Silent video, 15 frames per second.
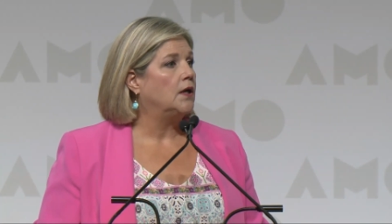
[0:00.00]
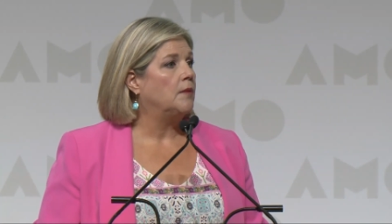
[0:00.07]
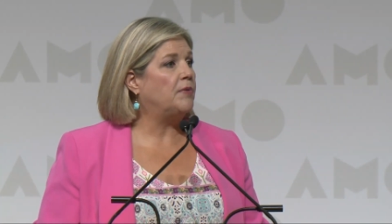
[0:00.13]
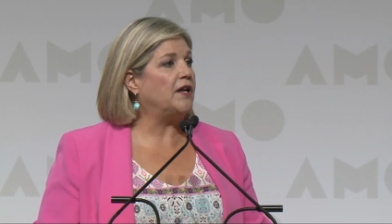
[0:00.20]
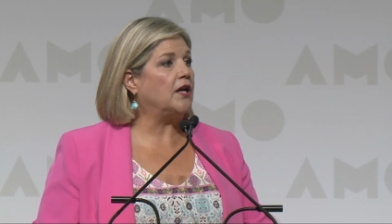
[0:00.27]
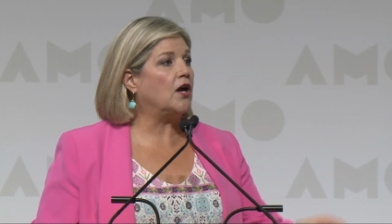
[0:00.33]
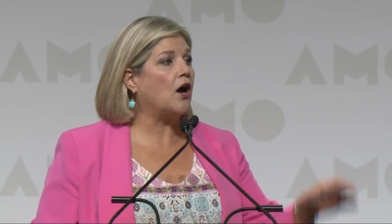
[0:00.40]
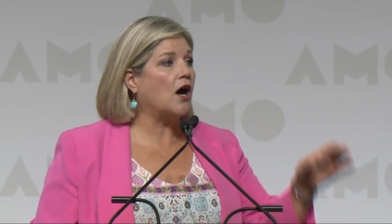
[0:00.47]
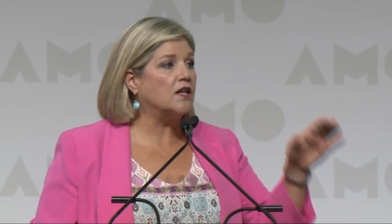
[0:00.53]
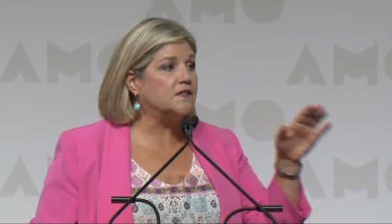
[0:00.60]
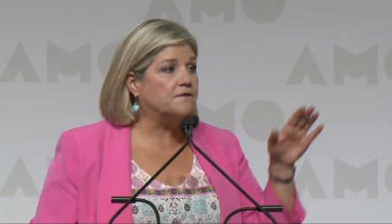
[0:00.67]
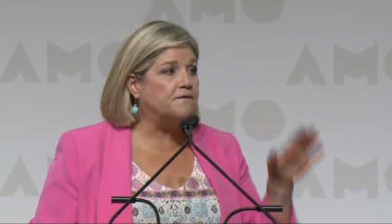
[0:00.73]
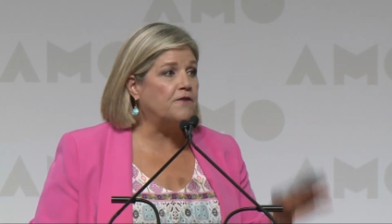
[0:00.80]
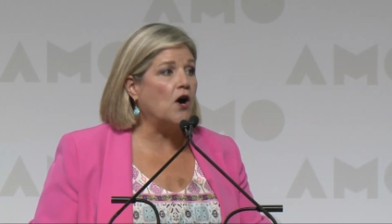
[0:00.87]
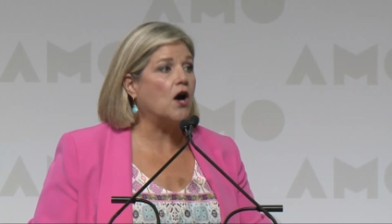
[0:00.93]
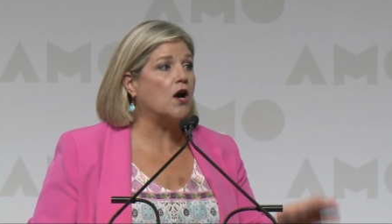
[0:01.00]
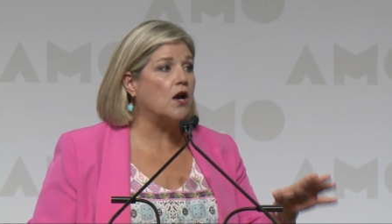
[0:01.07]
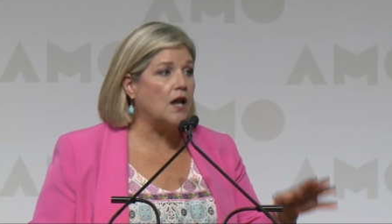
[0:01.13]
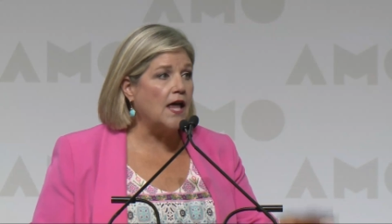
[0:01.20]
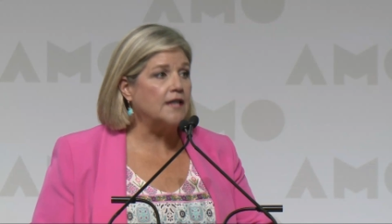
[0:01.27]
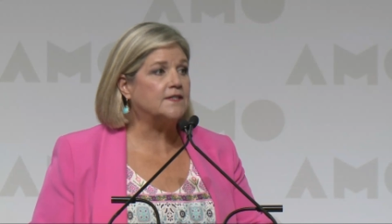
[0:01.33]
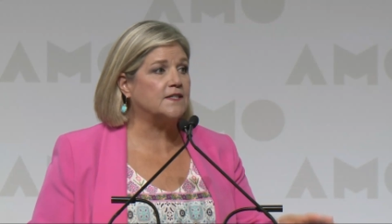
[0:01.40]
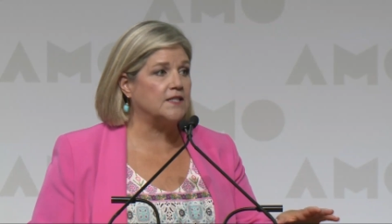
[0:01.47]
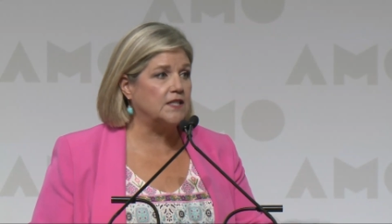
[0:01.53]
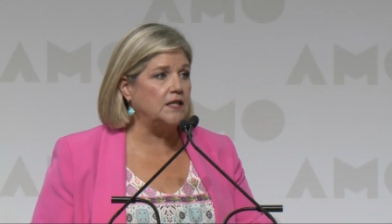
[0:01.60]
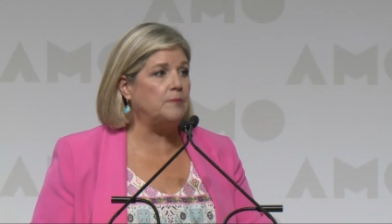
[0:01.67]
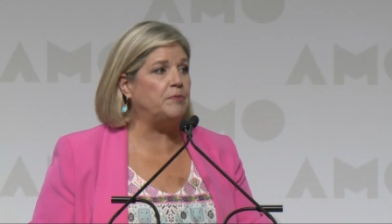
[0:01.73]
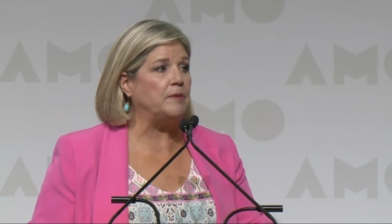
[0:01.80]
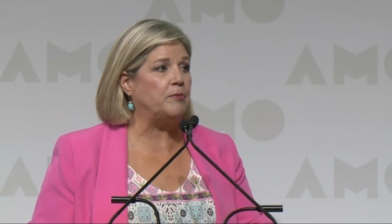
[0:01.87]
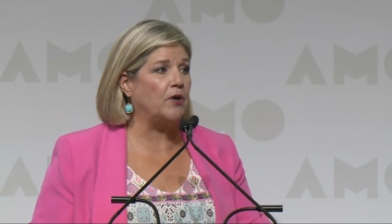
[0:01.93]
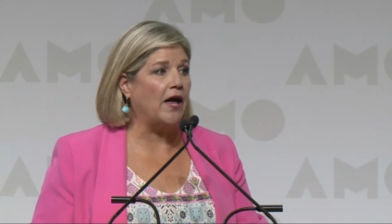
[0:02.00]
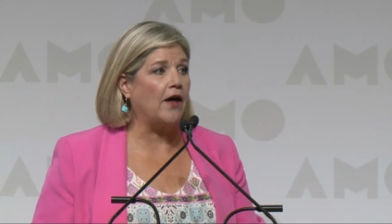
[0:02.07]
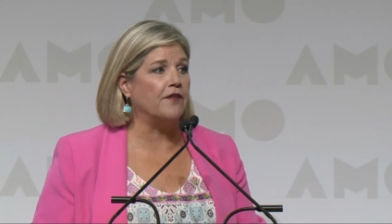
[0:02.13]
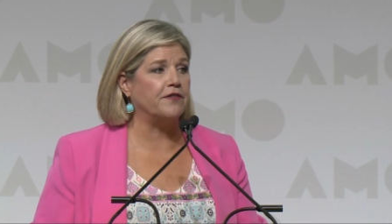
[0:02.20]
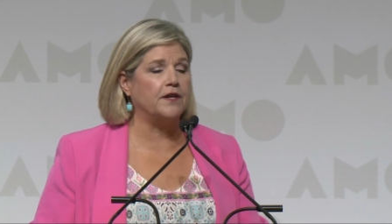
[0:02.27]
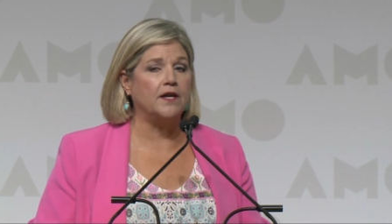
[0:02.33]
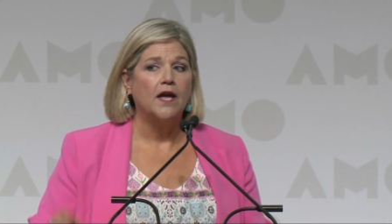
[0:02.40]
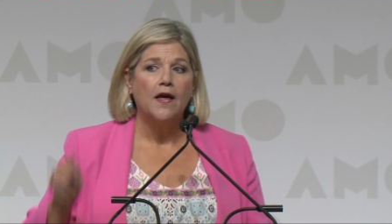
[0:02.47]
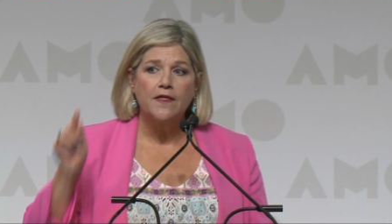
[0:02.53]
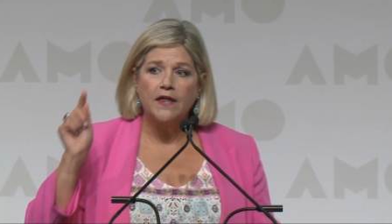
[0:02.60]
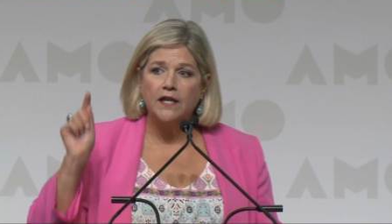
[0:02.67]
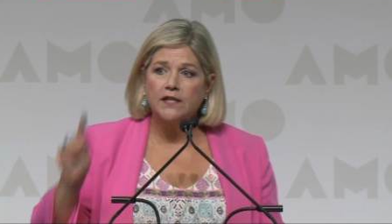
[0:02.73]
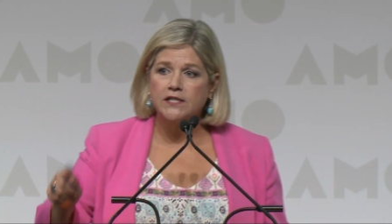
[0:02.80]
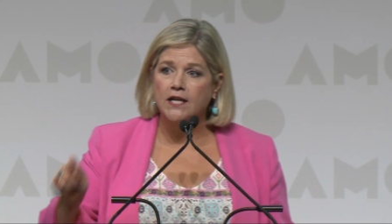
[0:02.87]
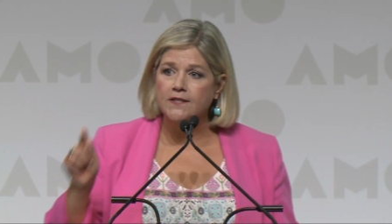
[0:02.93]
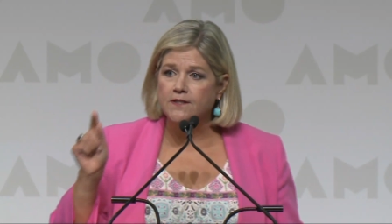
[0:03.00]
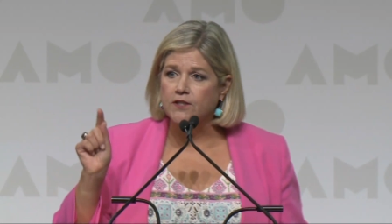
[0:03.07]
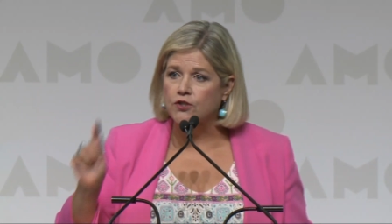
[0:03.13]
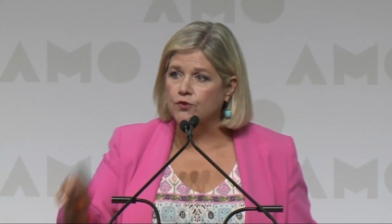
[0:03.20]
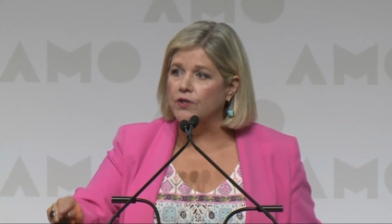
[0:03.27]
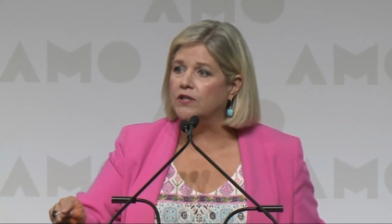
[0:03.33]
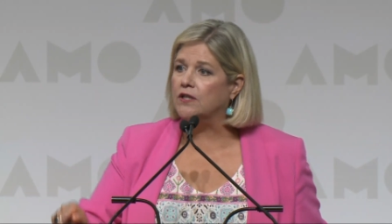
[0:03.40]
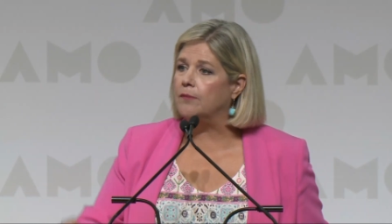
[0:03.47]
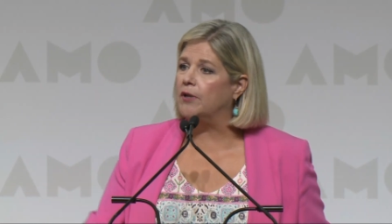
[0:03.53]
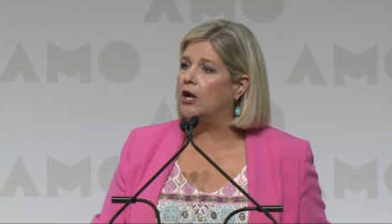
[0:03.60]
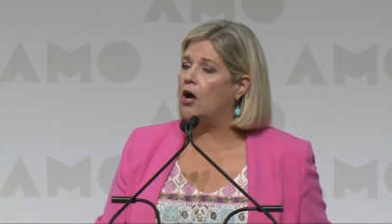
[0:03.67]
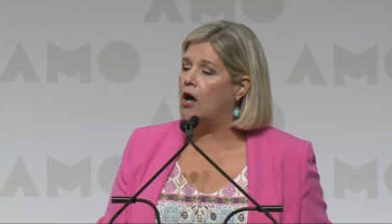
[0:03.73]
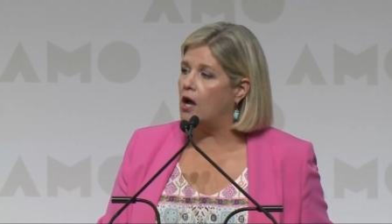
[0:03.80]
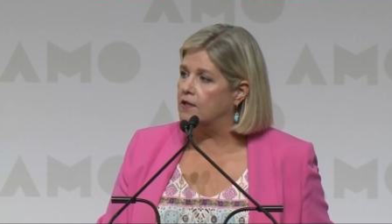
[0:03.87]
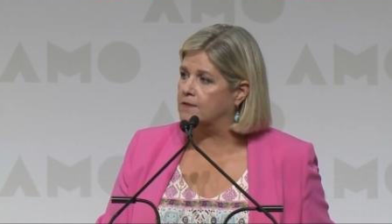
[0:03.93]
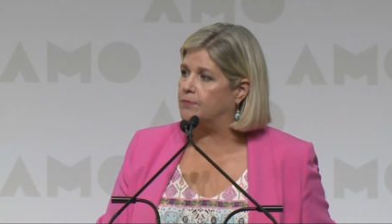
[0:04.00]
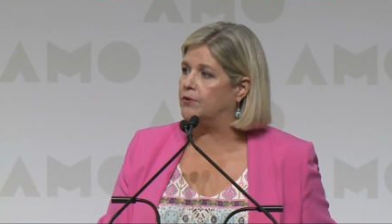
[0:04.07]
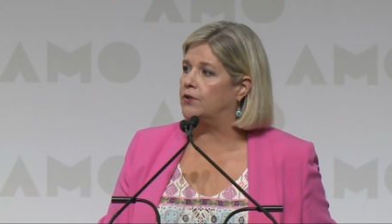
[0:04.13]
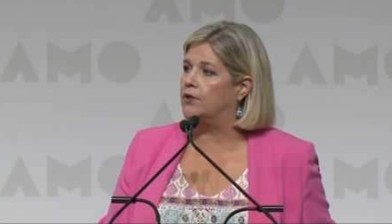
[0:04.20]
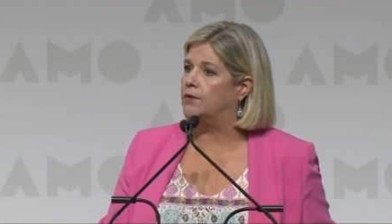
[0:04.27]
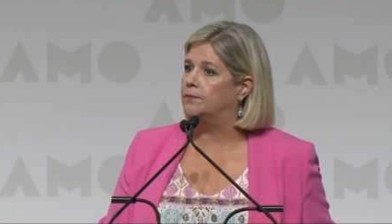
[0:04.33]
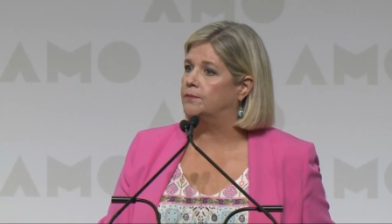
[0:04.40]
But it costs far less to keep people healthy than it does to treat them in a hospital.